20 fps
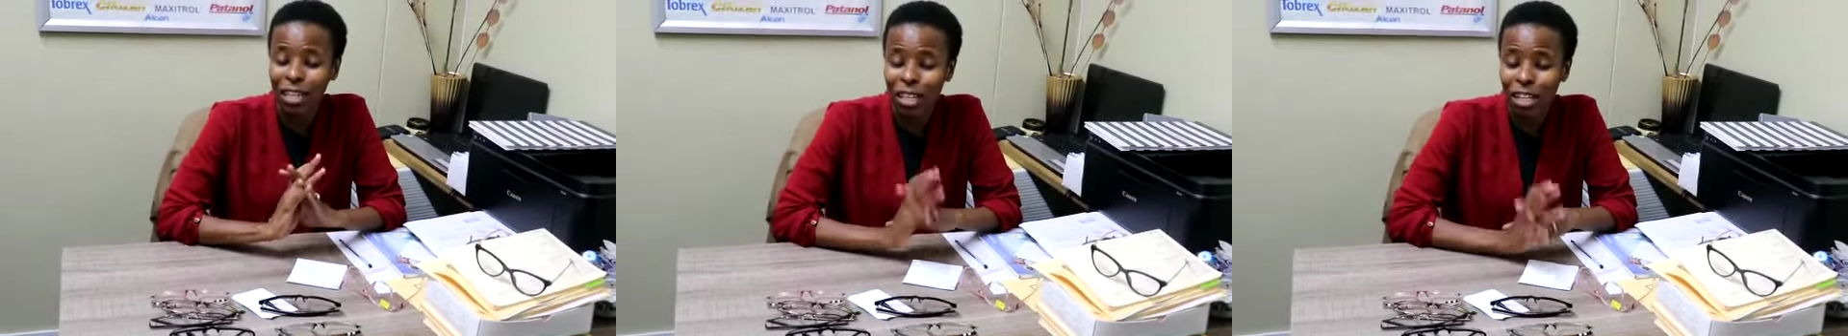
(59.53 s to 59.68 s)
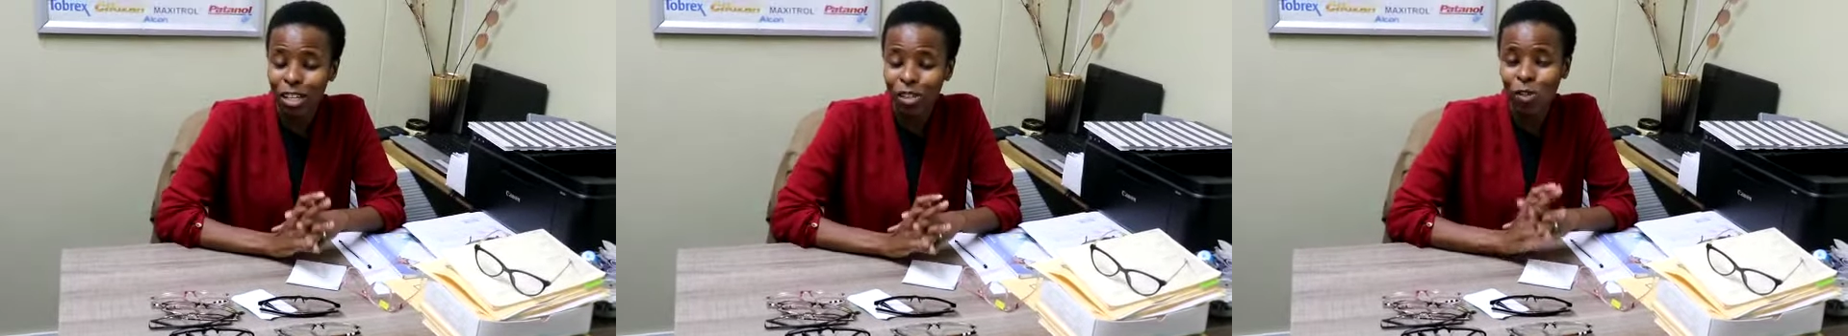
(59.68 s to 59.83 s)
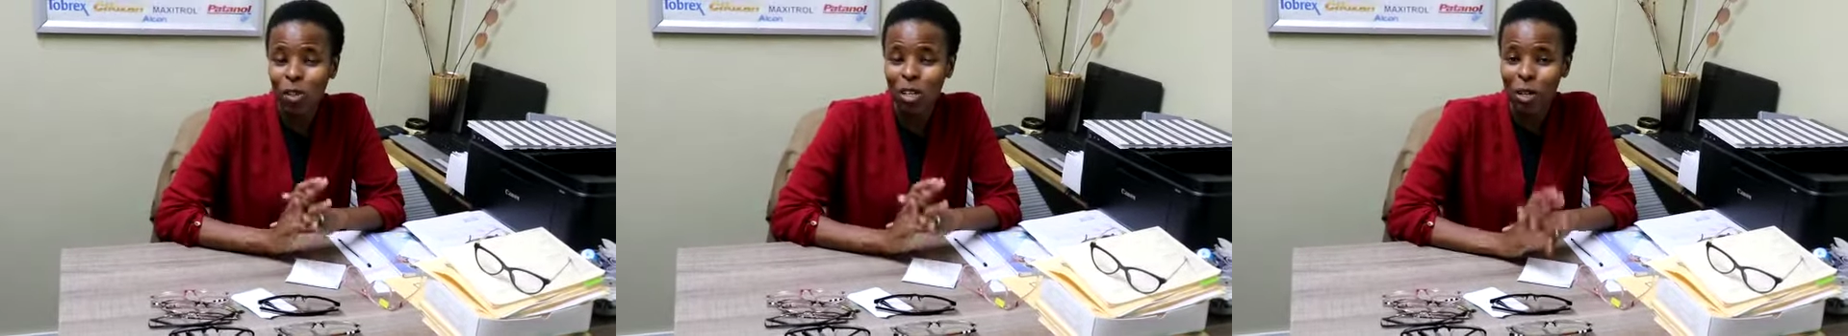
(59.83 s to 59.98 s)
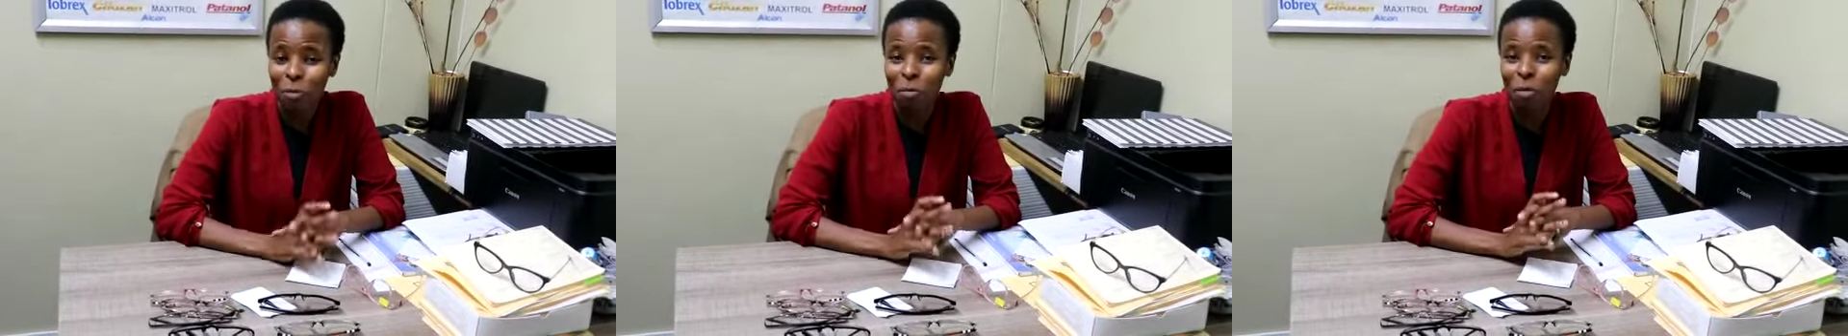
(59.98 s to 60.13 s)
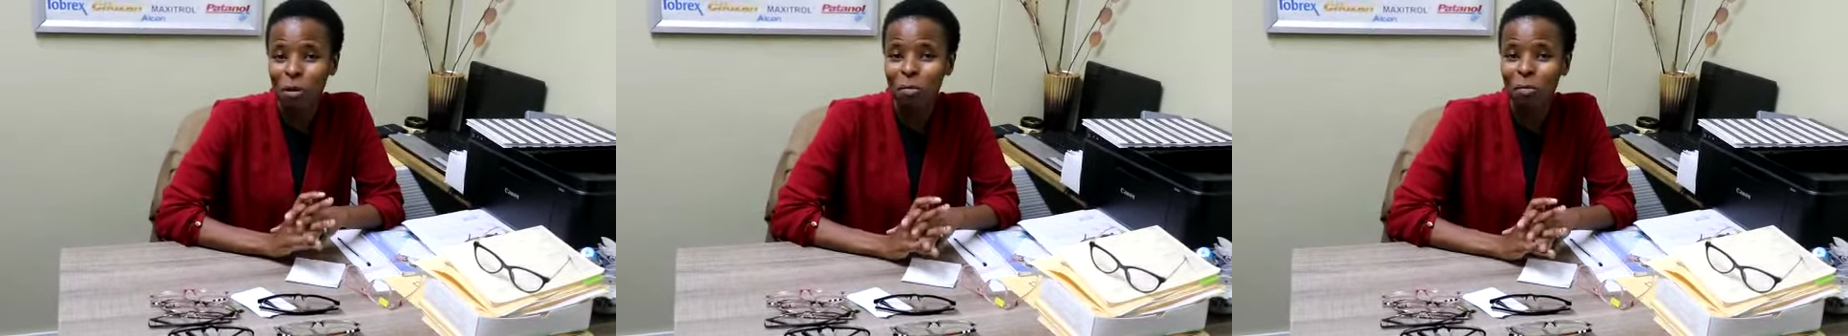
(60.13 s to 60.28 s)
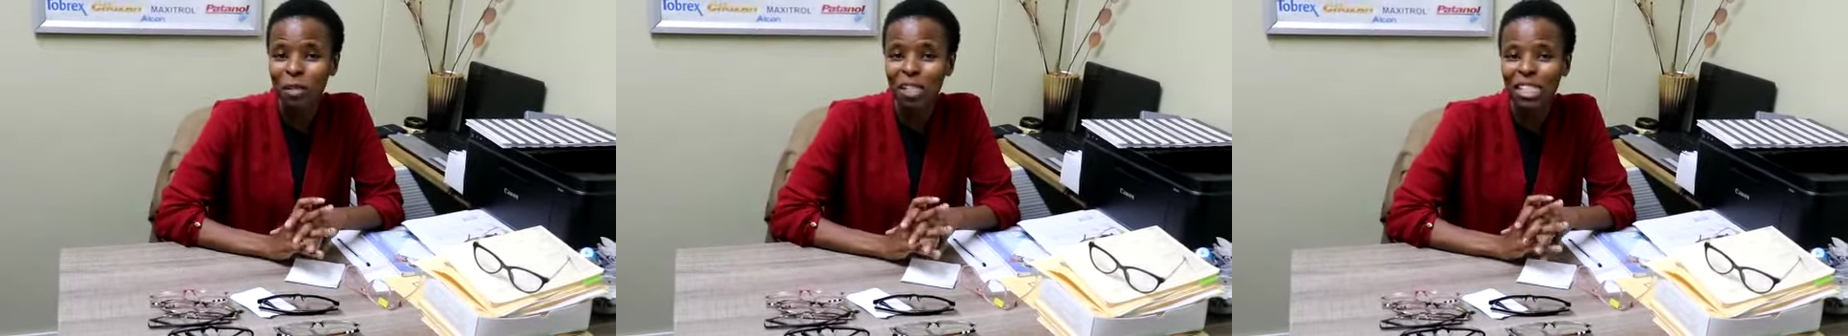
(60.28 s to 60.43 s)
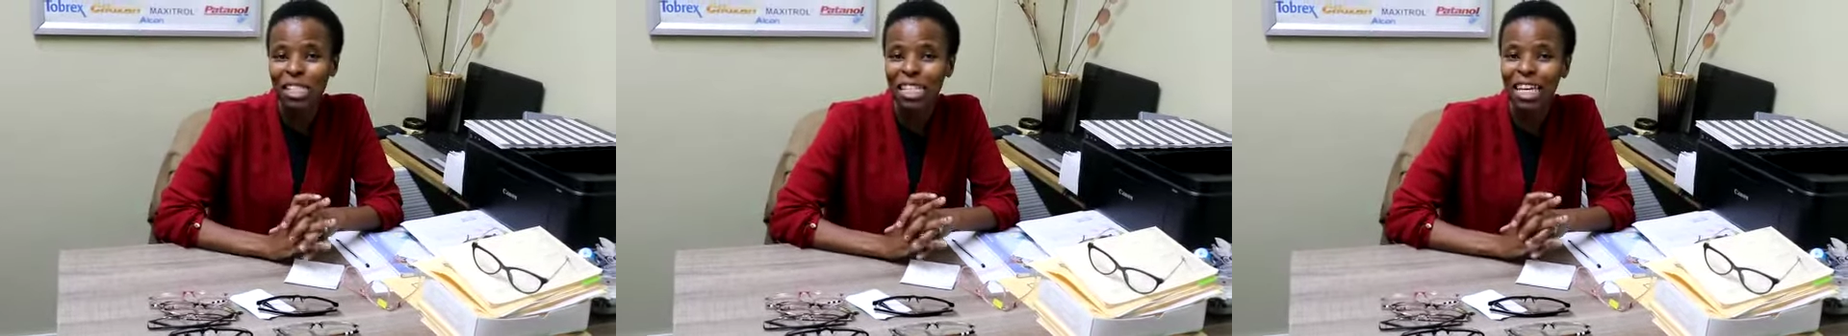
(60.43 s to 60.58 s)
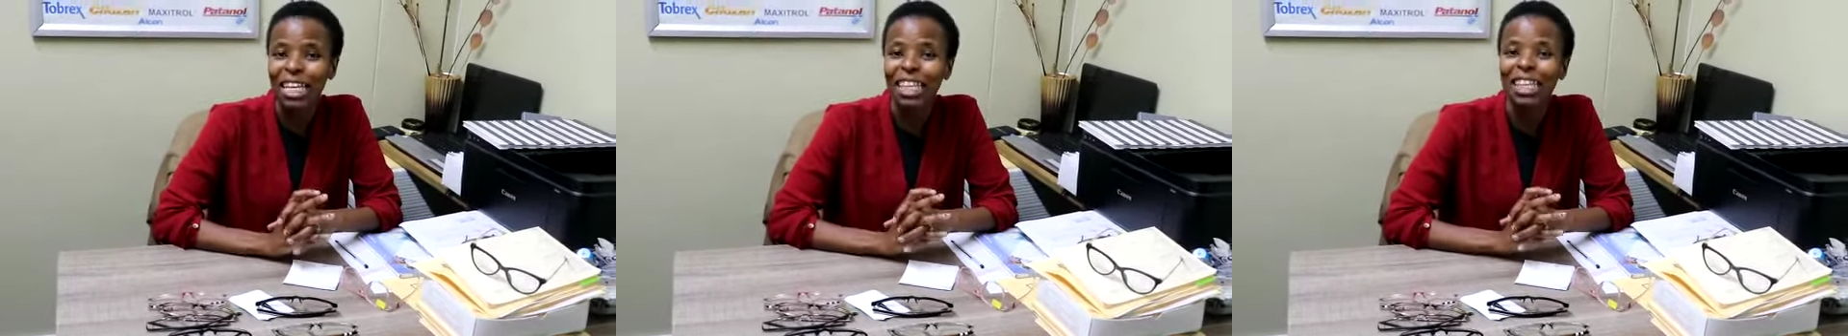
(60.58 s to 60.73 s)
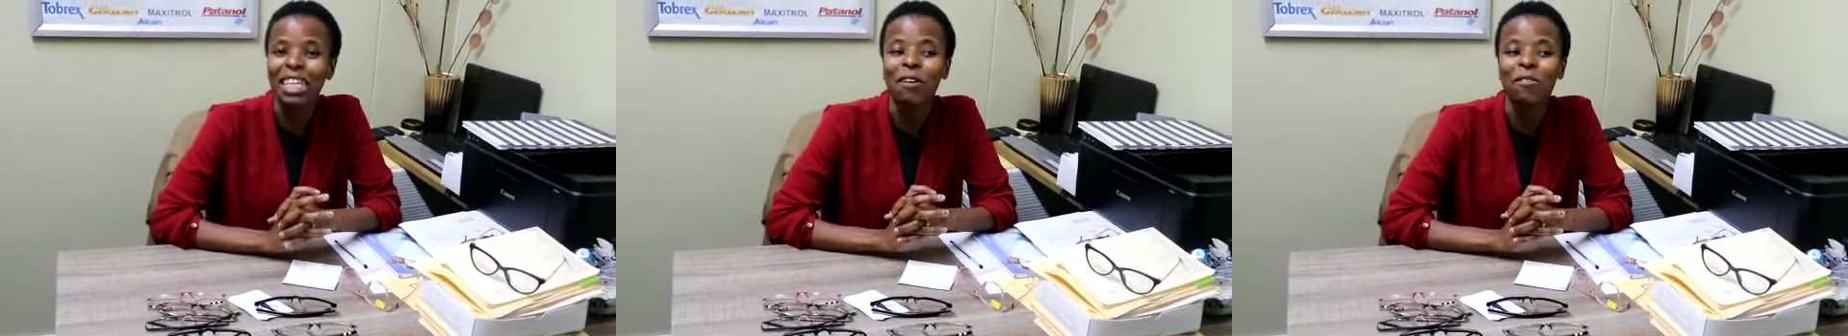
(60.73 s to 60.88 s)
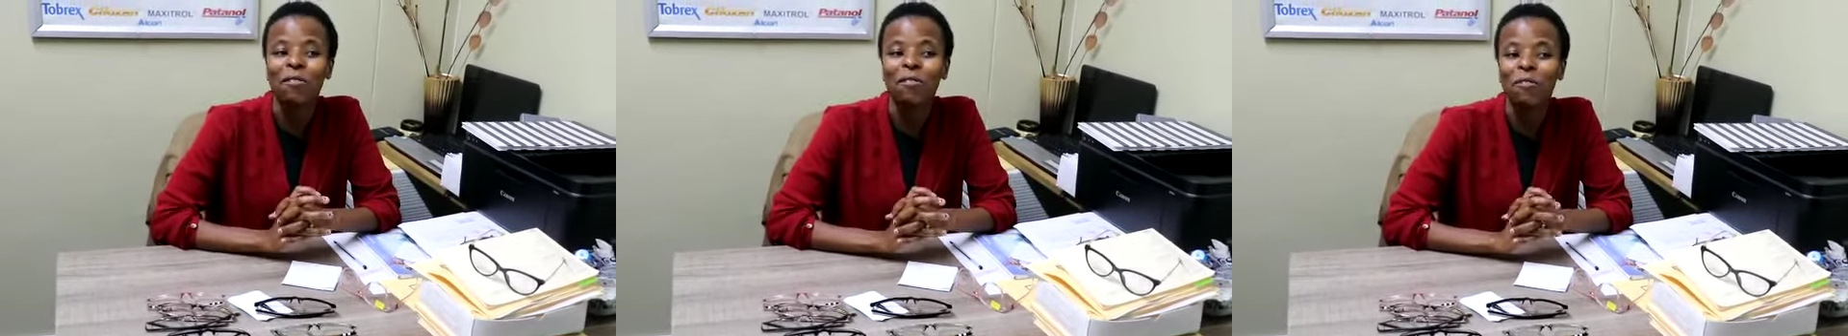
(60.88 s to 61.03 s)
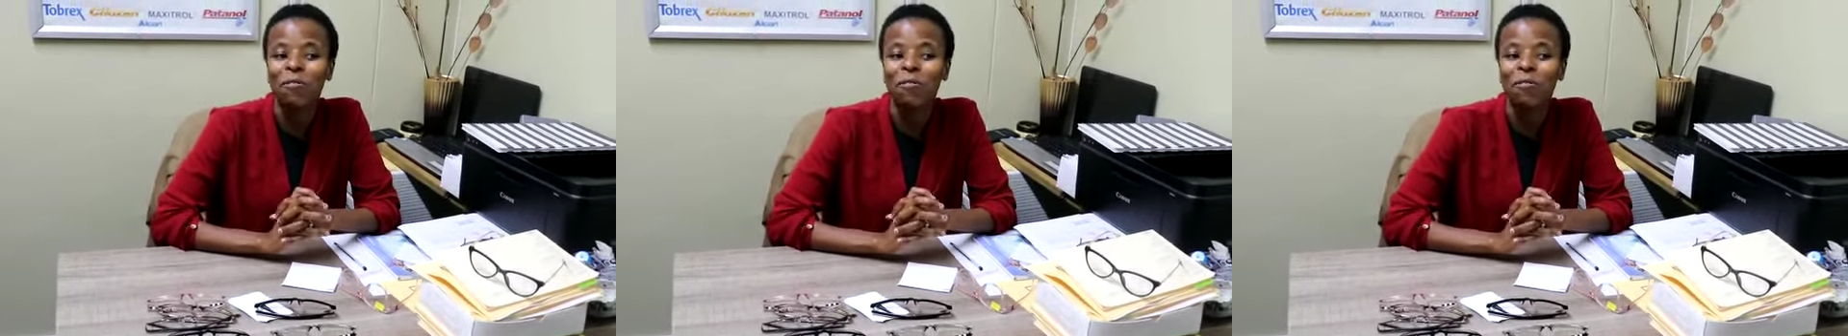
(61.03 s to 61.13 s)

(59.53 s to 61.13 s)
actually implementing and they are